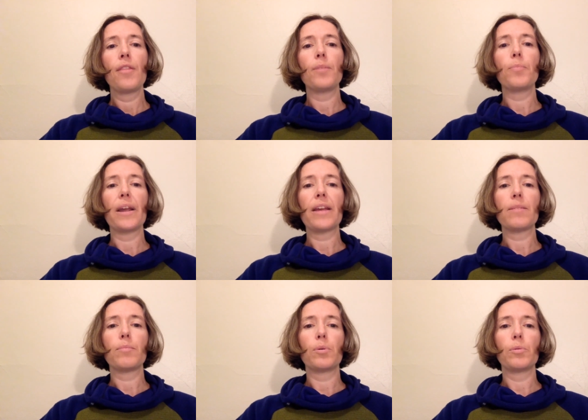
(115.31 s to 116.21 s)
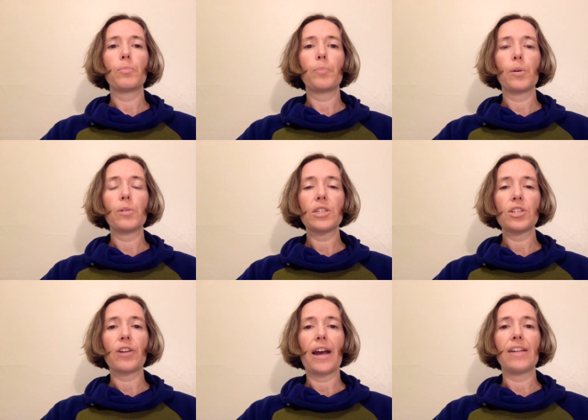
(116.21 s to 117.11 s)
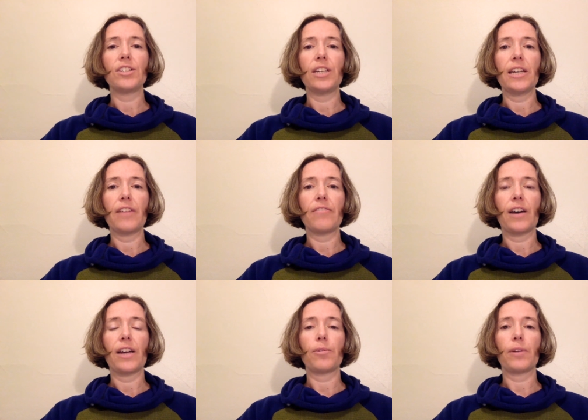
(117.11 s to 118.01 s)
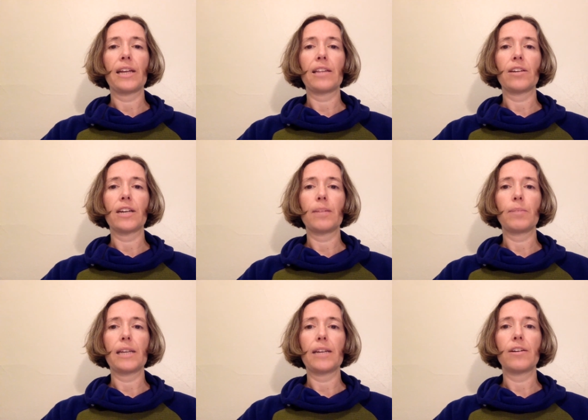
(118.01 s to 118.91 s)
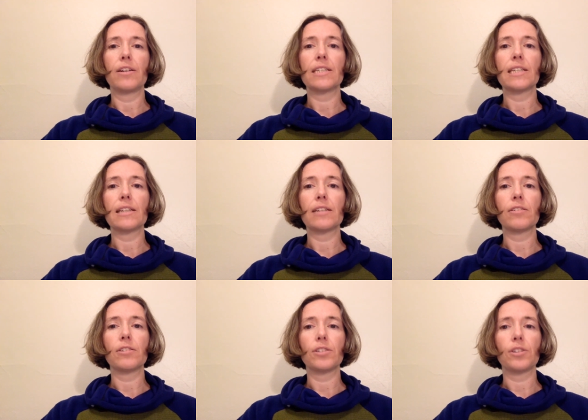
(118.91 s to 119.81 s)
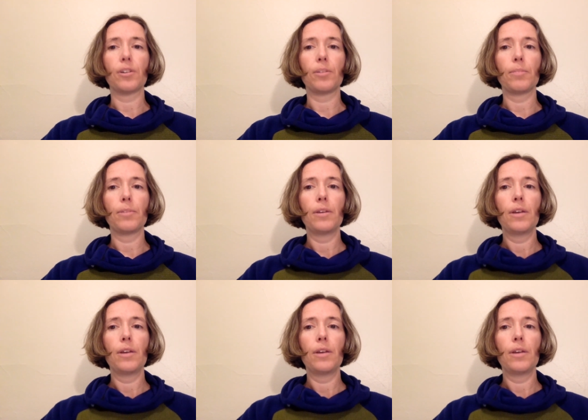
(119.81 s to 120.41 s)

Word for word: The break the bones strategy, I find when I look it up later, is a literal term.